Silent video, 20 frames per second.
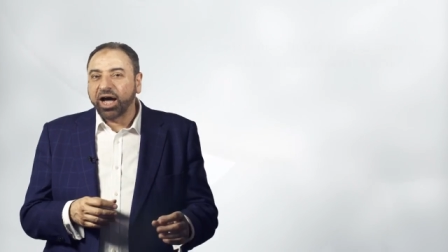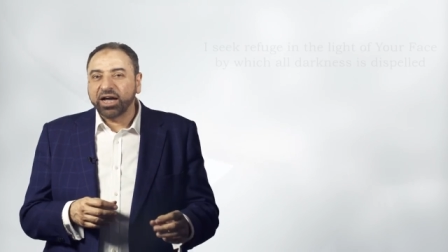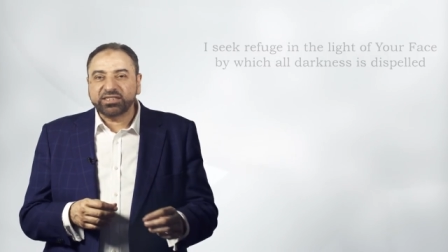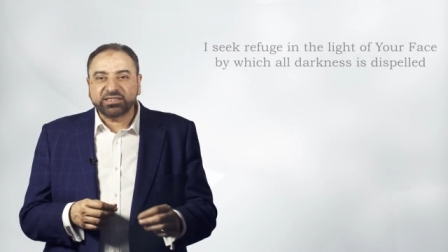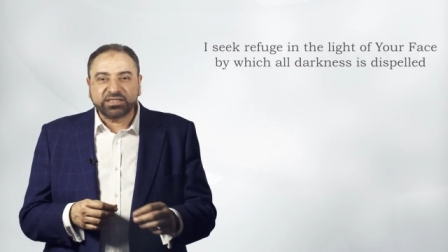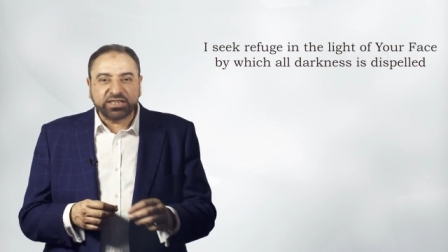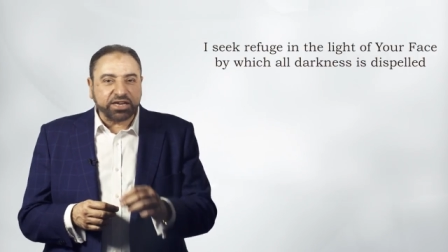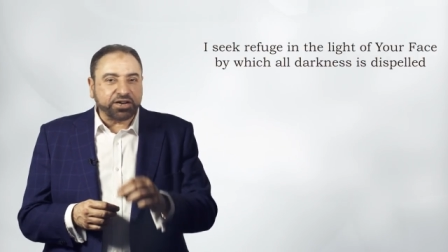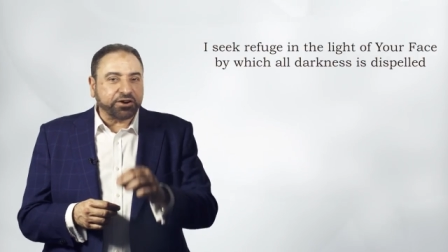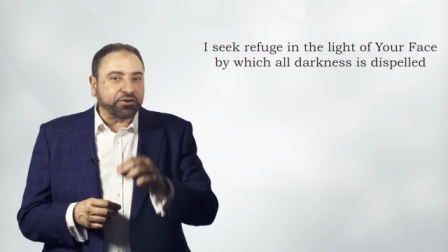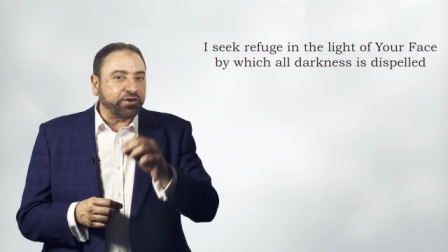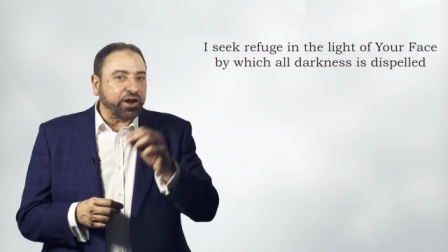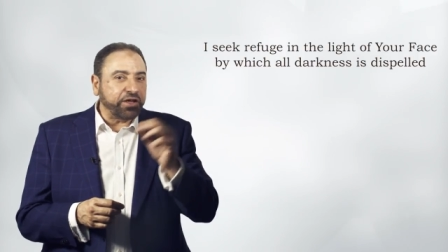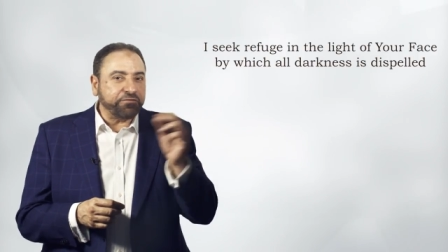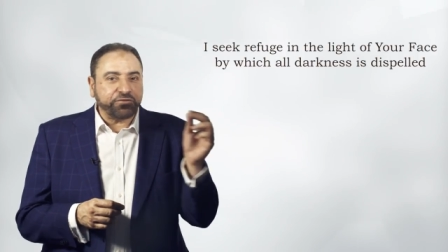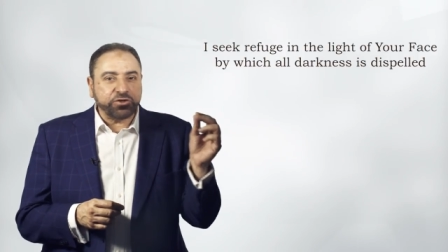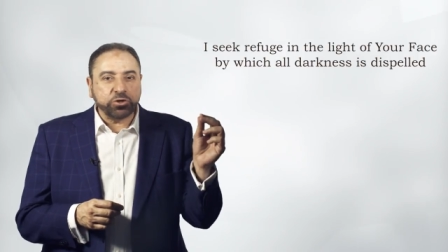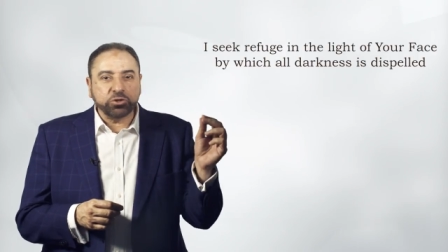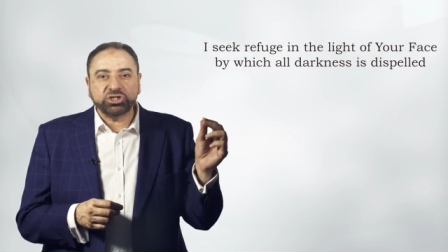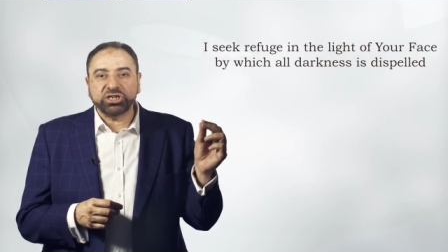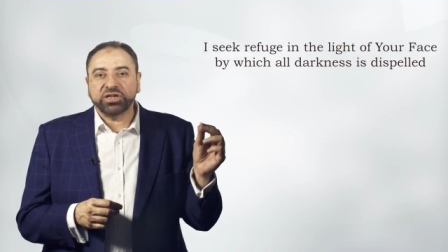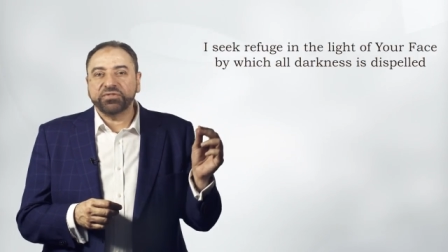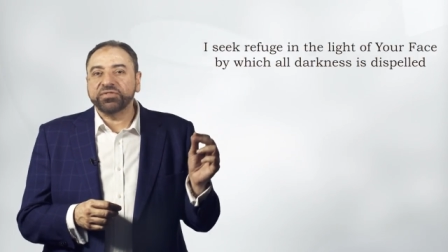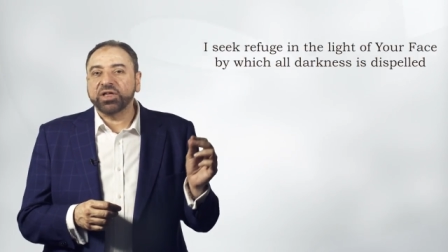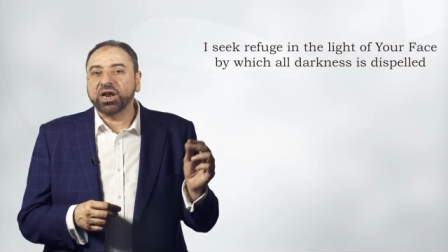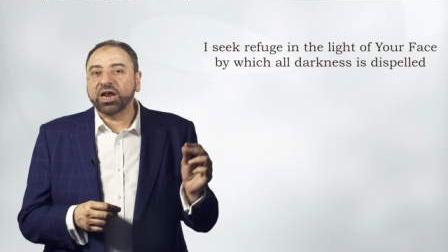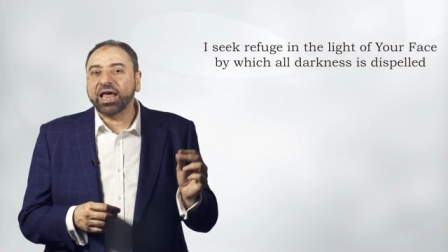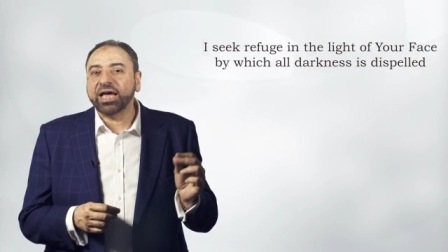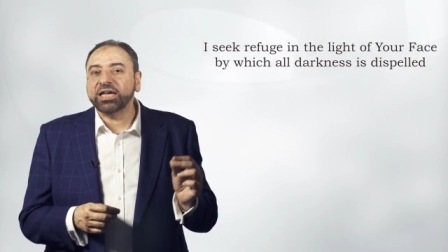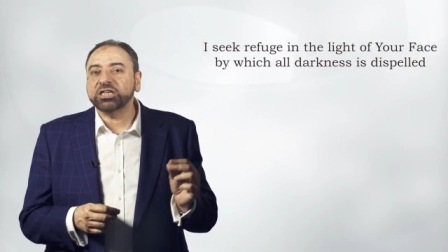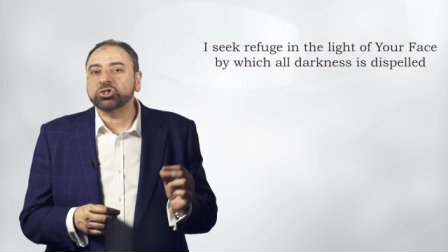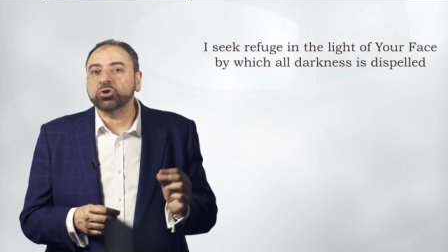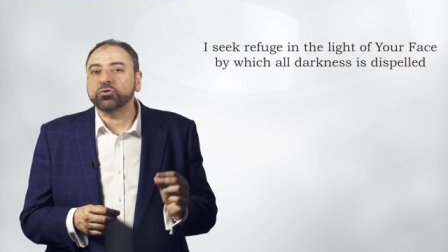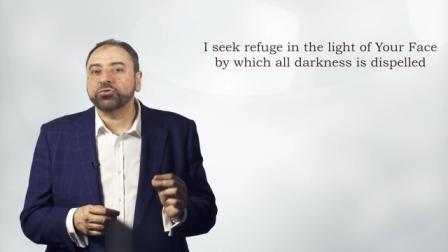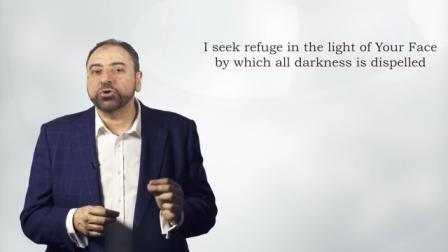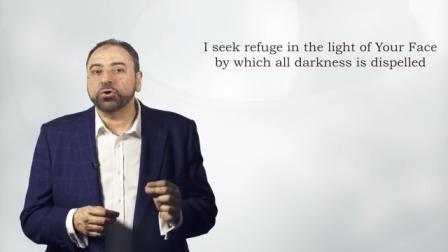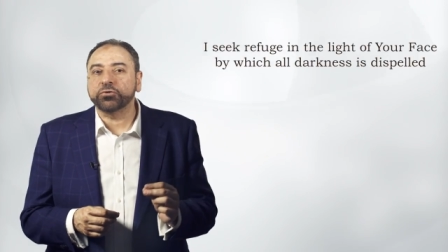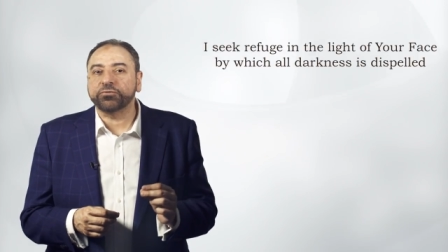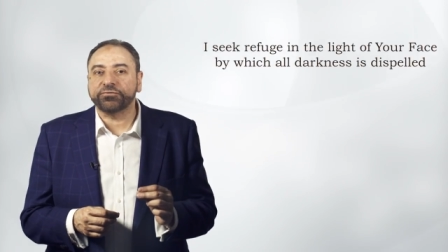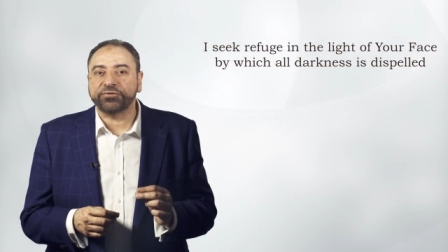I seek refuge in the light
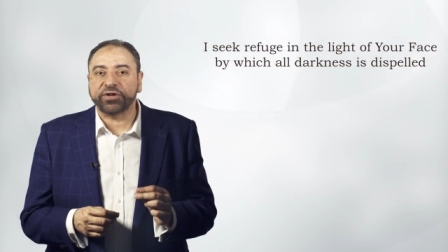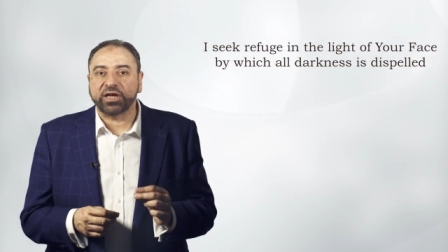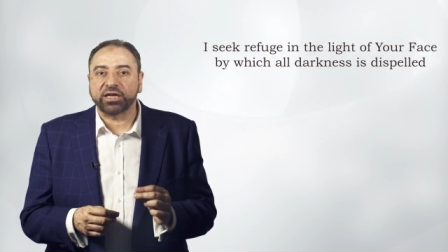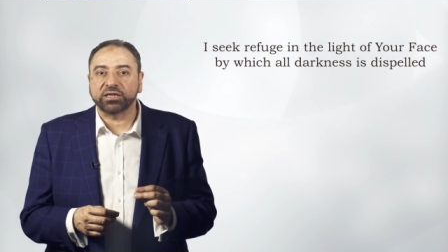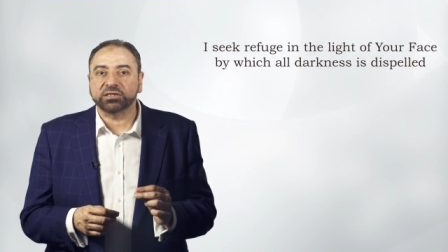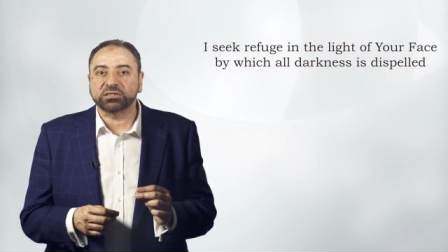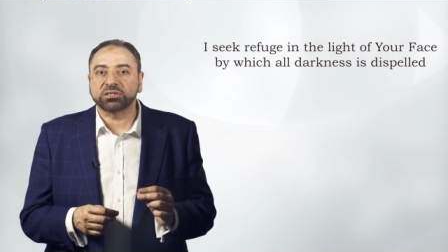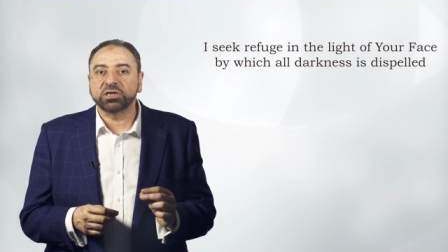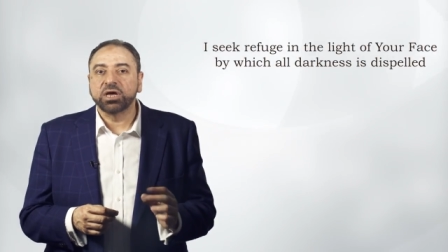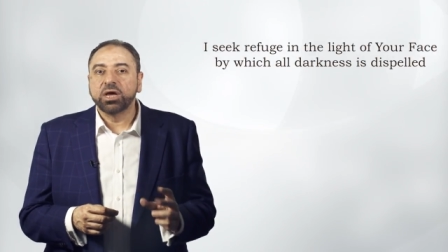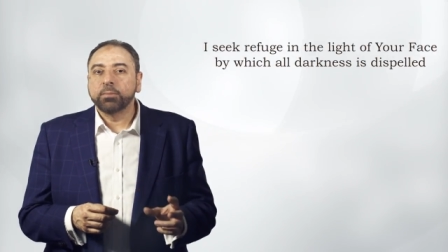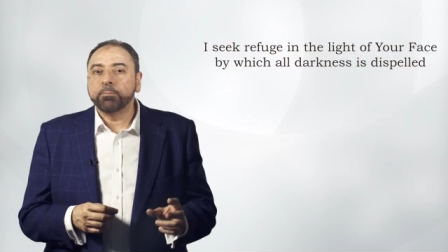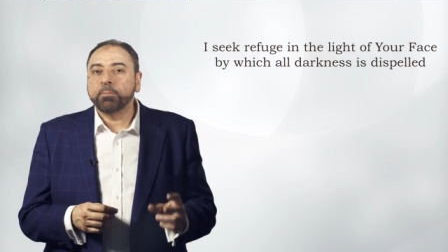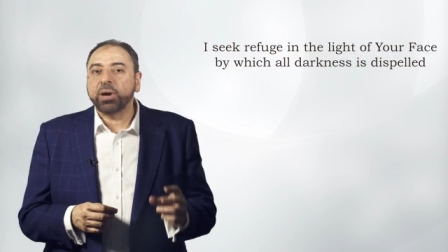of your face,